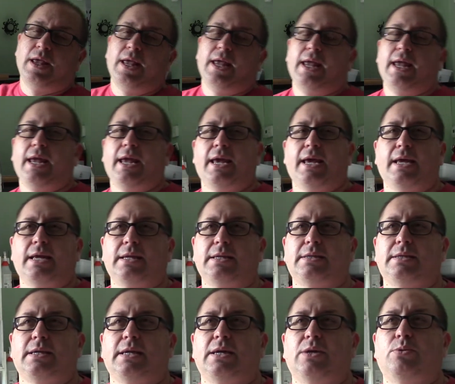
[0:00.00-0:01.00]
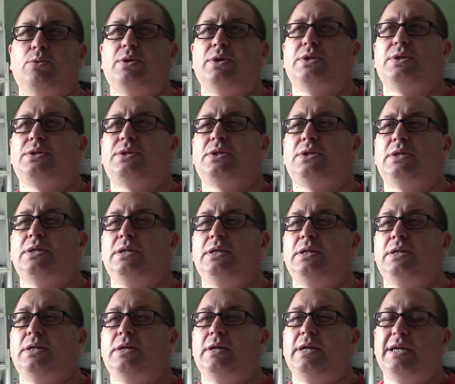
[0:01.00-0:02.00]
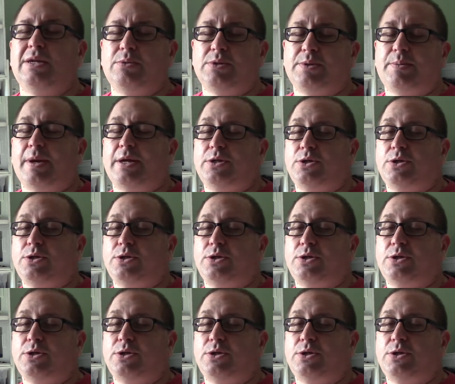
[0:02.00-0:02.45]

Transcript: and it was about